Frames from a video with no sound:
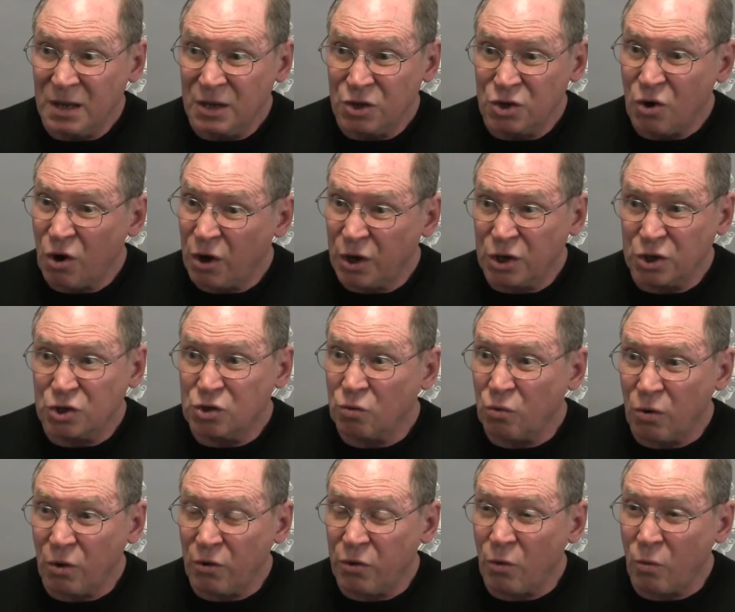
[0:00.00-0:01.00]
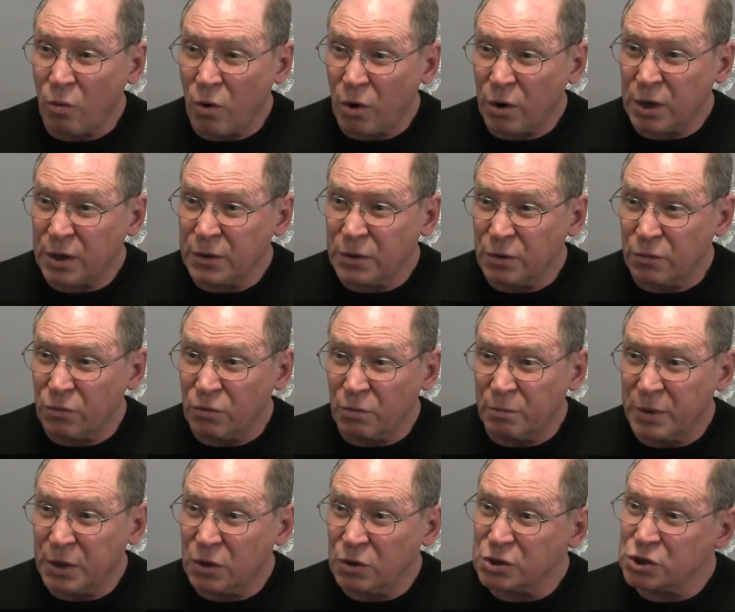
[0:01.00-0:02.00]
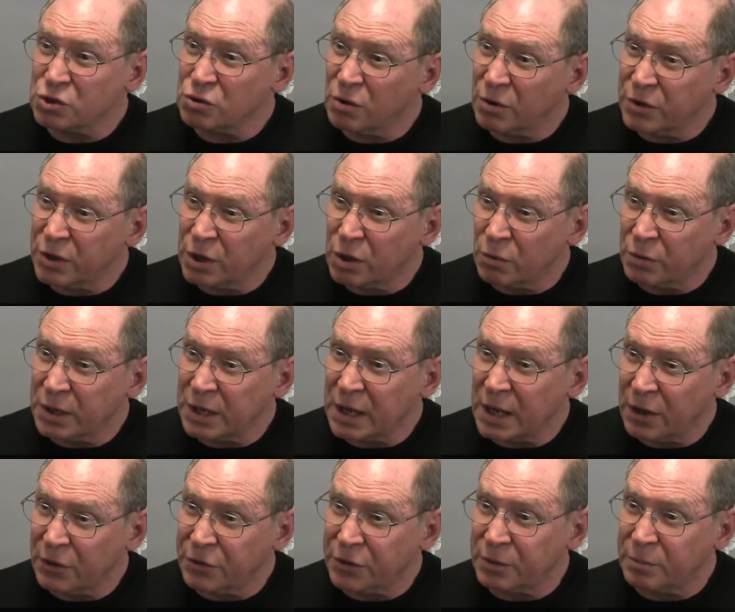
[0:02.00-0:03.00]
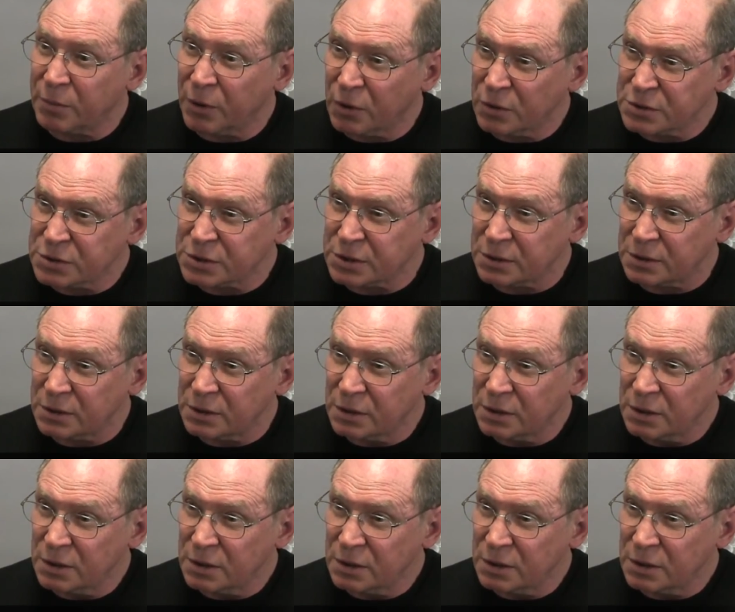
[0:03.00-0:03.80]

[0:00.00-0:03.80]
you're going to do all the work in the room because you're the only healthy person.